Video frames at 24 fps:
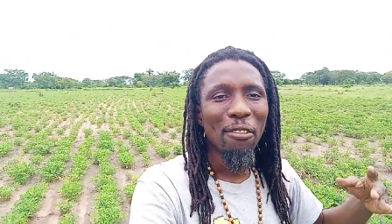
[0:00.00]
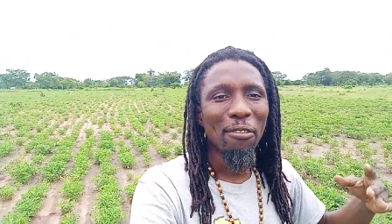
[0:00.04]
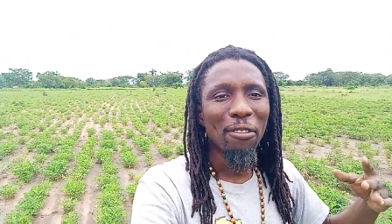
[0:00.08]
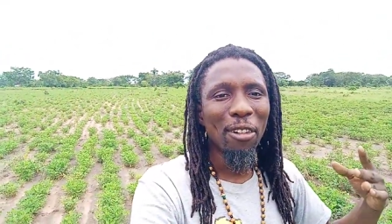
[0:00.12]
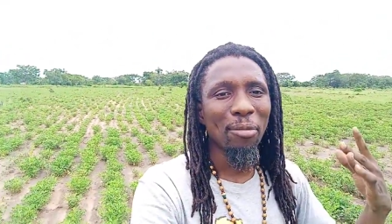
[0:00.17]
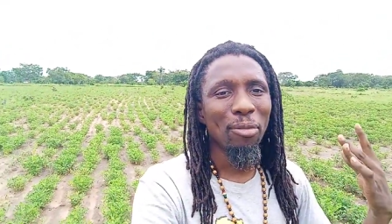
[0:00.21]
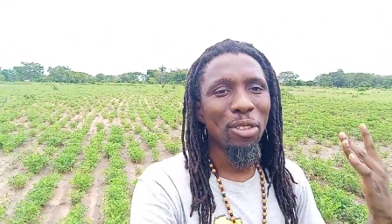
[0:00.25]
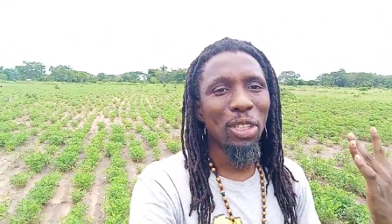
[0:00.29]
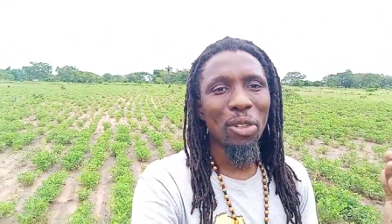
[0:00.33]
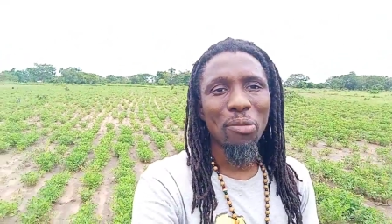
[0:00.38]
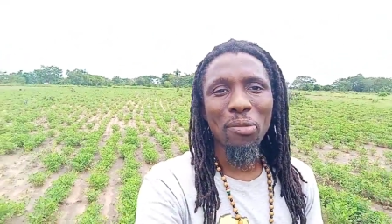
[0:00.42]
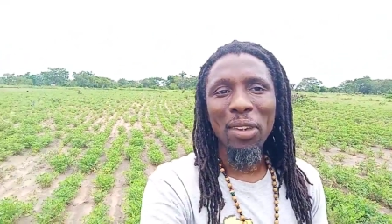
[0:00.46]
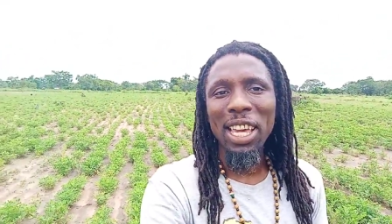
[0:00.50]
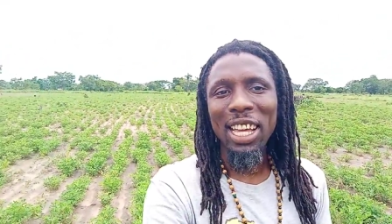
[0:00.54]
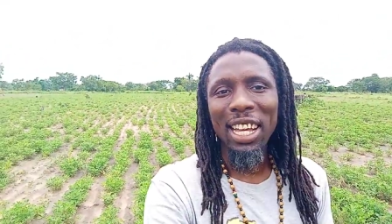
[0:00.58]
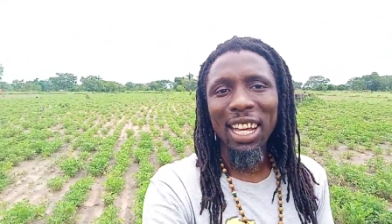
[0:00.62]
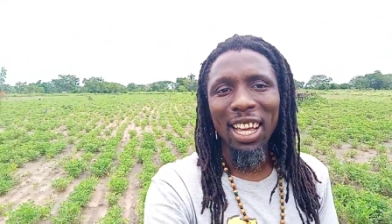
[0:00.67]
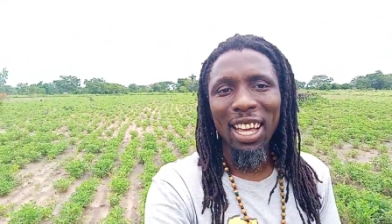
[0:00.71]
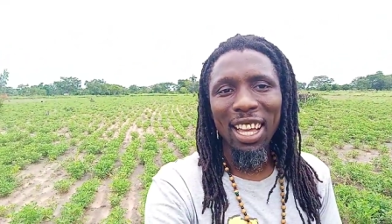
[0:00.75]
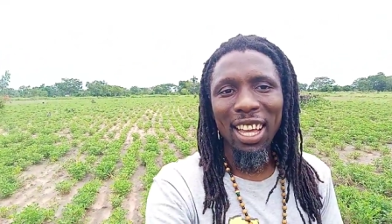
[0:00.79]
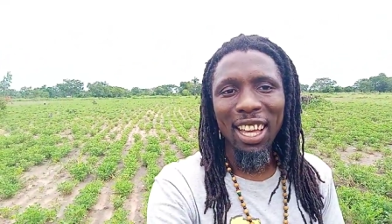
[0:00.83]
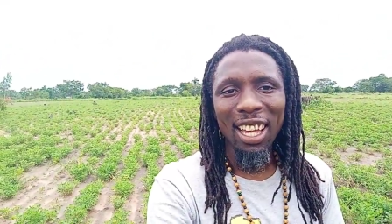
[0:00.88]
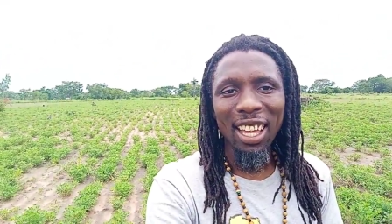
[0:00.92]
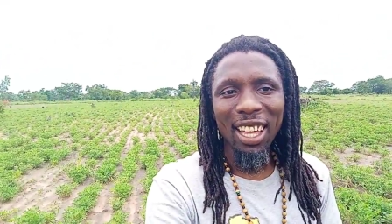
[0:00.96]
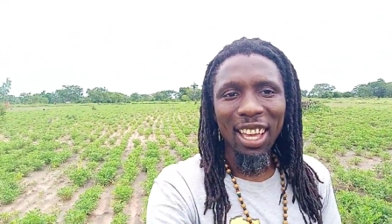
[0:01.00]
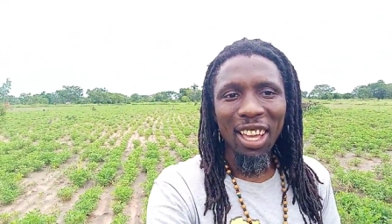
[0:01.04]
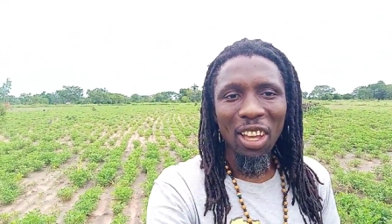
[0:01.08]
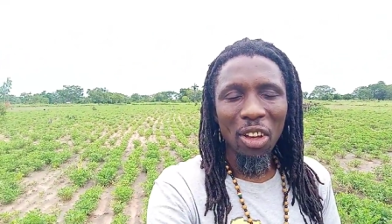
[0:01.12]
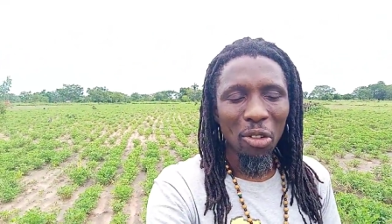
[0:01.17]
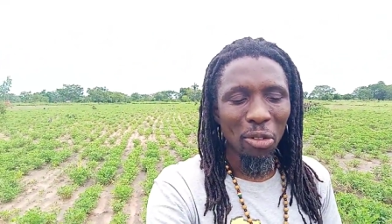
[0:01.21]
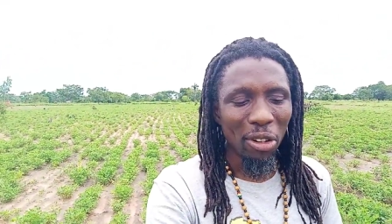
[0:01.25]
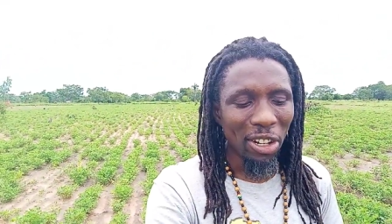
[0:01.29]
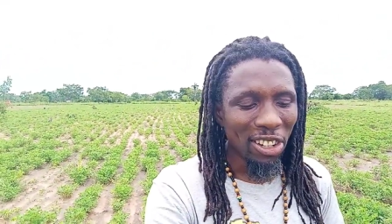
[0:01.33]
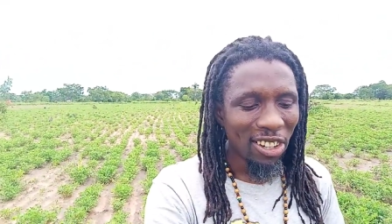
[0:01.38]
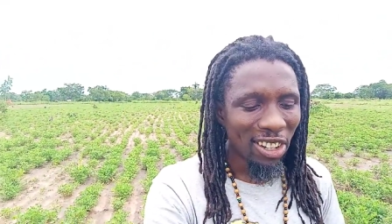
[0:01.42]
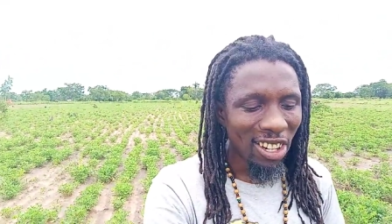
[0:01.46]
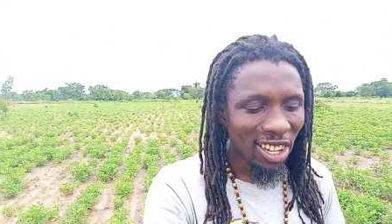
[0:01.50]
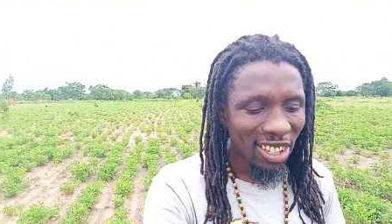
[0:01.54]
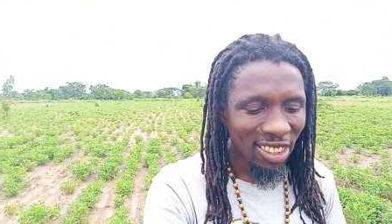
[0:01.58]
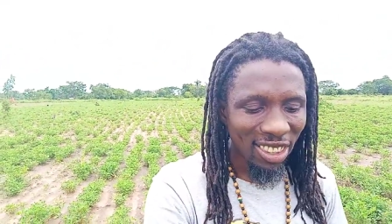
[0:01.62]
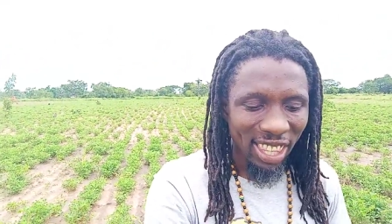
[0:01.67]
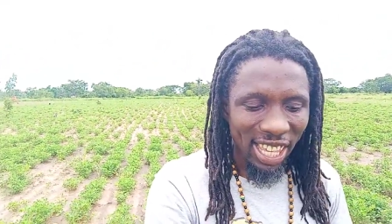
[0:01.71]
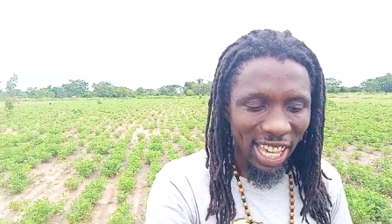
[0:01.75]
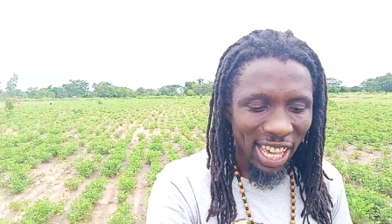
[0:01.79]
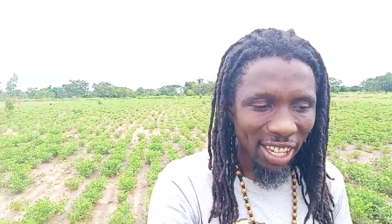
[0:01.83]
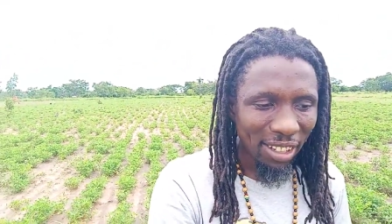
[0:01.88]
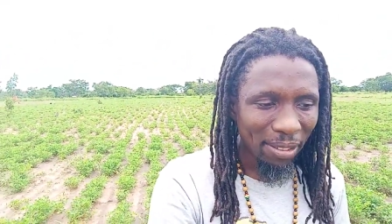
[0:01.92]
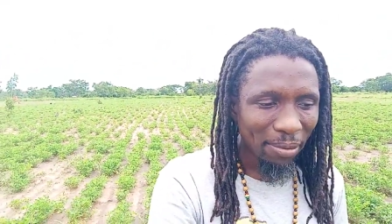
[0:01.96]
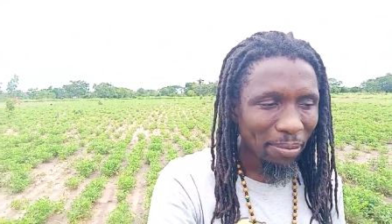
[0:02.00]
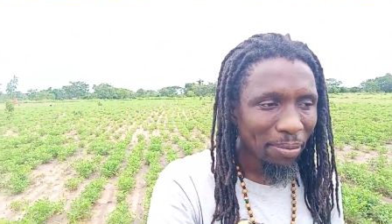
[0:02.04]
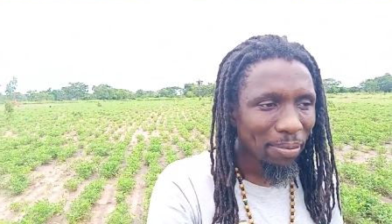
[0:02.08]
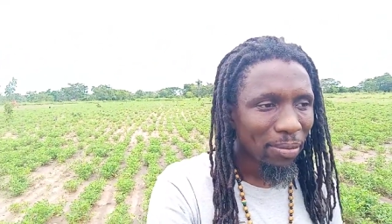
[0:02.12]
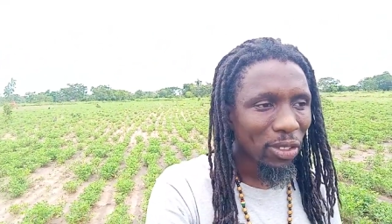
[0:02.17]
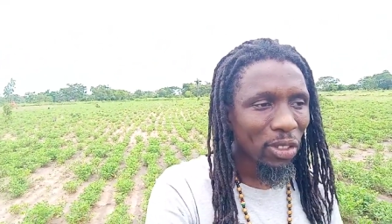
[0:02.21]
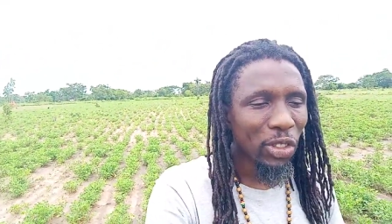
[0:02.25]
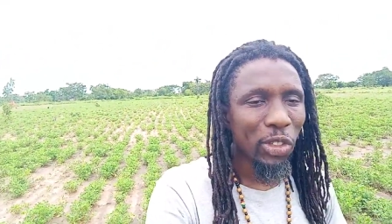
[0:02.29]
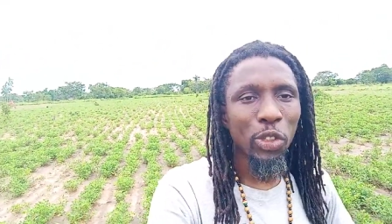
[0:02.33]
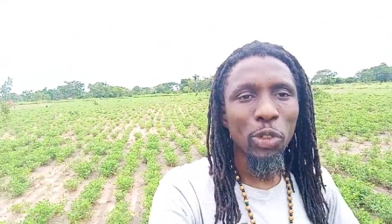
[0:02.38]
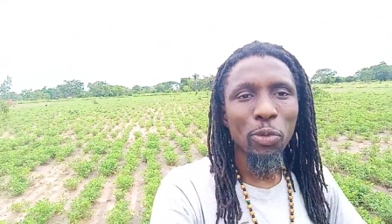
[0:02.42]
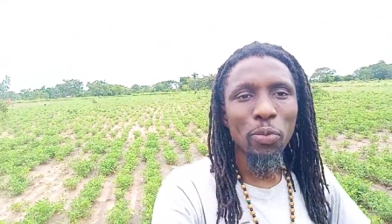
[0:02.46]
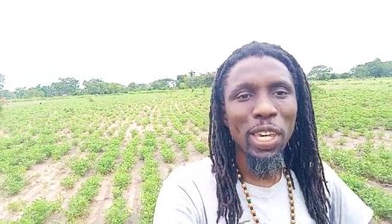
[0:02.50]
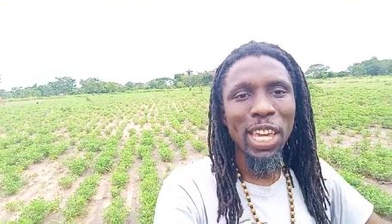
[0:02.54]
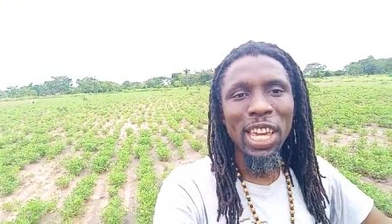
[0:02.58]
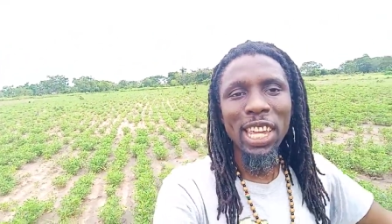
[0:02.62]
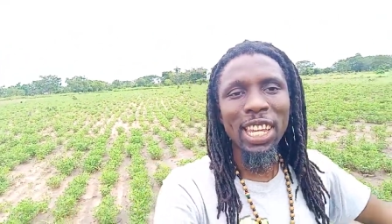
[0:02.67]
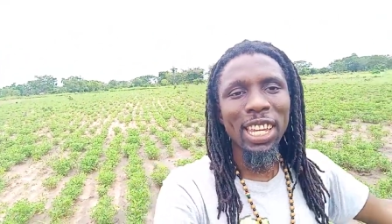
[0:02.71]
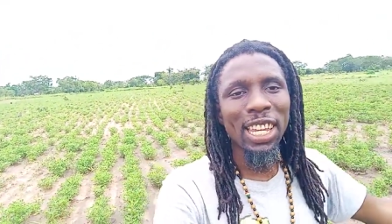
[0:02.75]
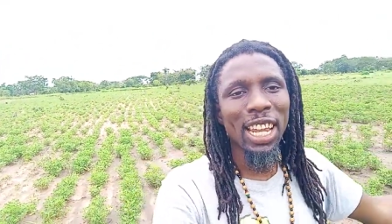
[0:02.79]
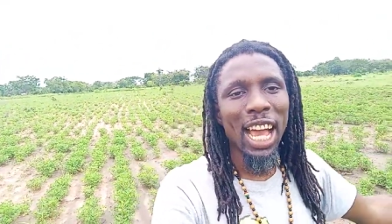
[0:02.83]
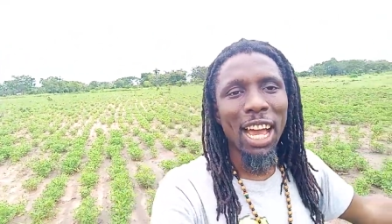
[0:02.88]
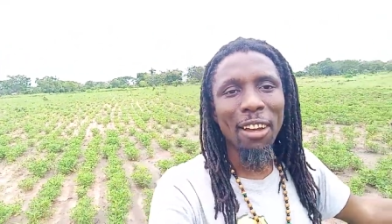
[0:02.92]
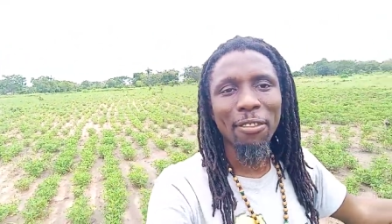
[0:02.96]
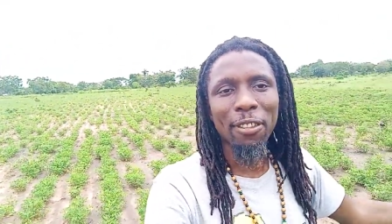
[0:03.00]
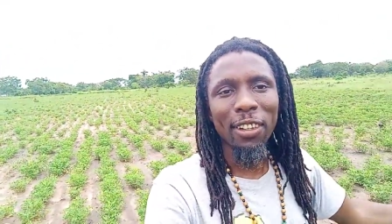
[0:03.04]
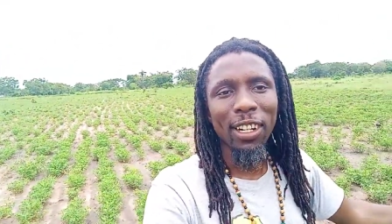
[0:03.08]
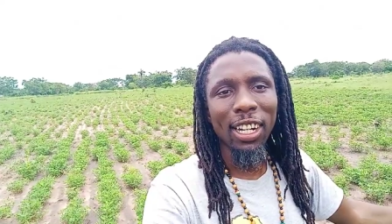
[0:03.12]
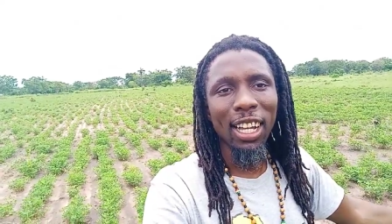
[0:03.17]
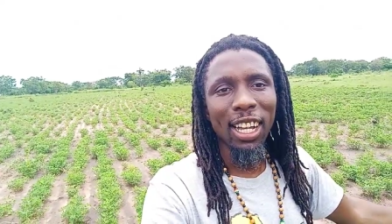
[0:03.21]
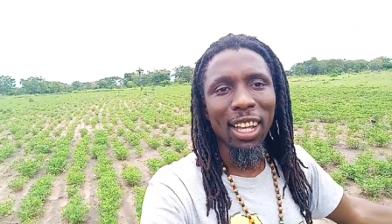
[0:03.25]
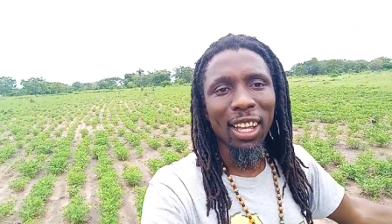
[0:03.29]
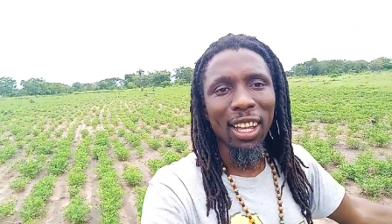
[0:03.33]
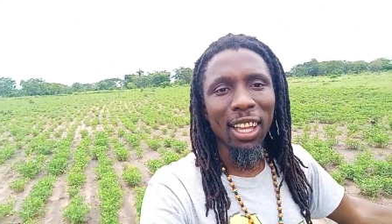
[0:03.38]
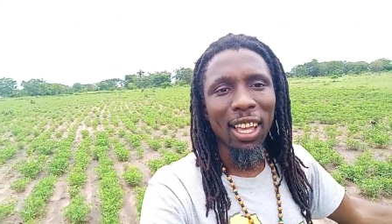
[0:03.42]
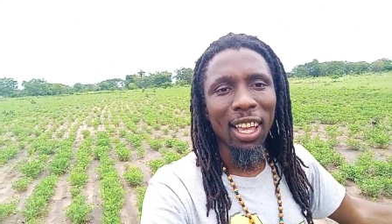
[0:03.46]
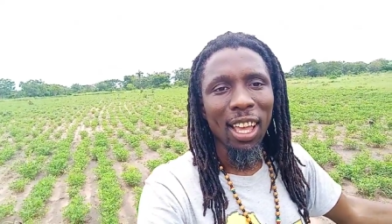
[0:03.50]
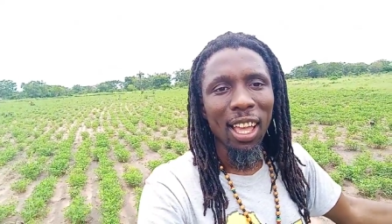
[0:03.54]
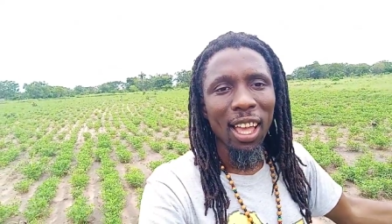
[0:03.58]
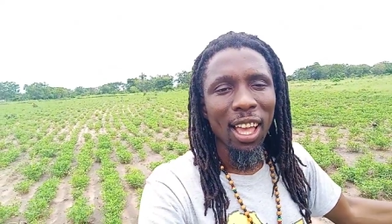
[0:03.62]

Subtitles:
From Jamaica with nothing to being in Africa.